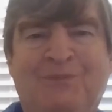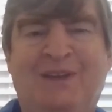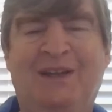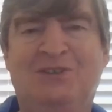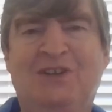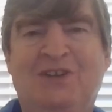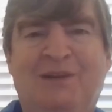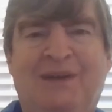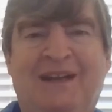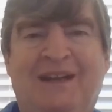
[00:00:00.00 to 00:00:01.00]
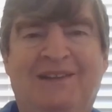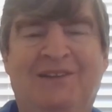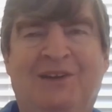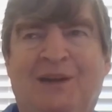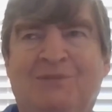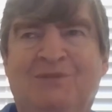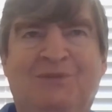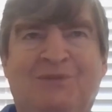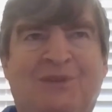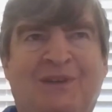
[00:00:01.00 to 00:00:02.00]
kind of check back in times
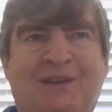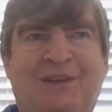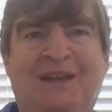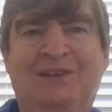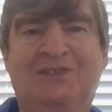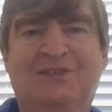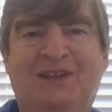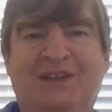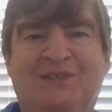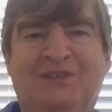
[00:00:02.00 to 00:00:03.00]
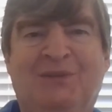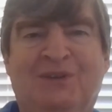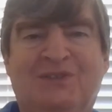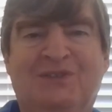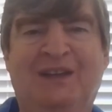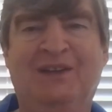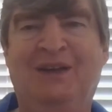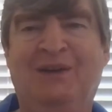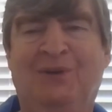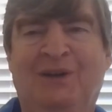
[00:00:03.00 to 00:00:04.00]
with the data you see to see whether it's heading
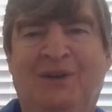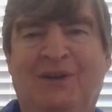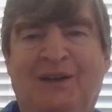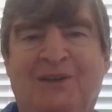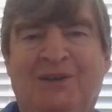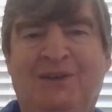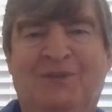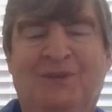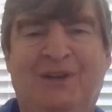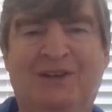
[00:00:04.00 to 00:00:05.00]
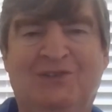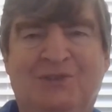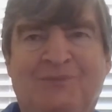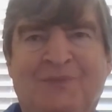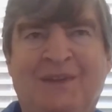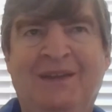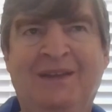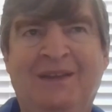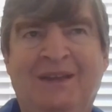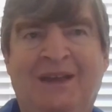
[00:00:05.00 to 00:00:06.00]
that way or heading in a different direction.
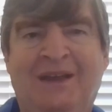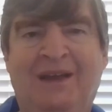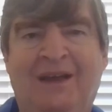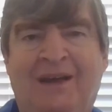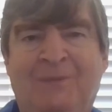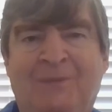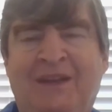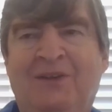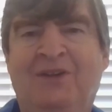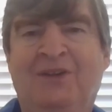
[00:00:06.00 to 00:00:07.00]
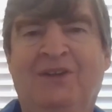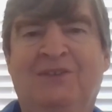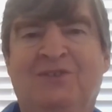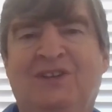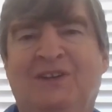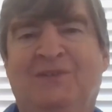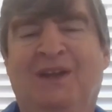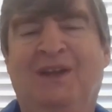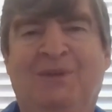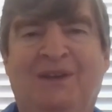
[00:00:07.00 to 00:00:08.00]
Another interesting
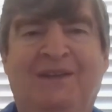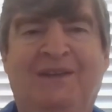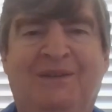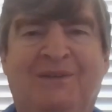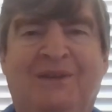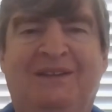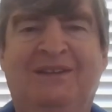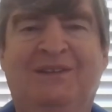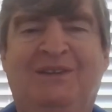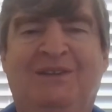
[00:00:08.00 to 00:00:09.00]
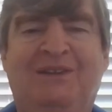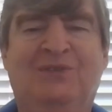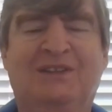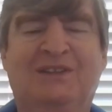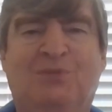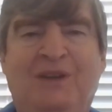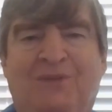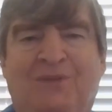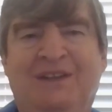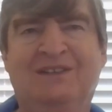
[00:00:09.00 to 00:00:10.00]
development I'd like to address
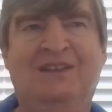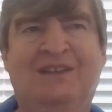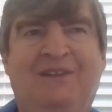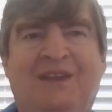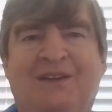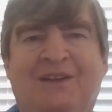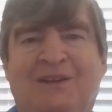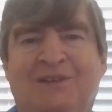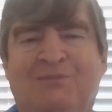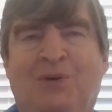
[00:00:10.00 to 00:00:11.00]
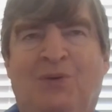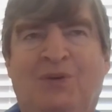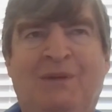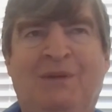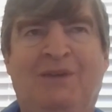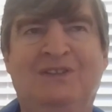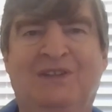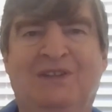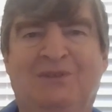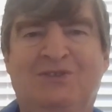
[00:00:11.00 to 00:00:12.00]
briefly is I think a poll came out
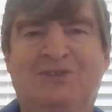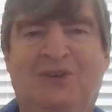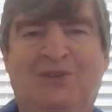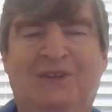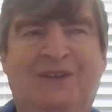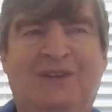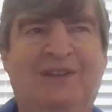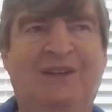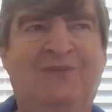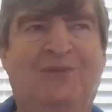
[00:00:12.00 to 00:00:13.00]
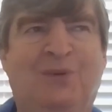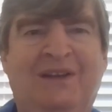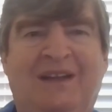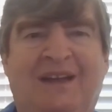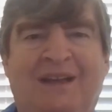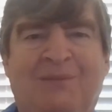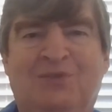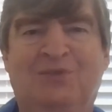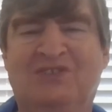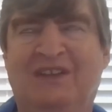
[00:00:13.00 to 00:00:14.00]
recently which showed that I think
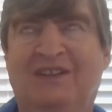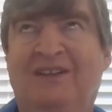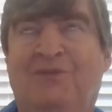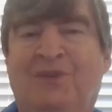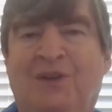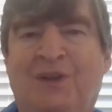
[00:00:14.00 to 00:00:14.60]
49% of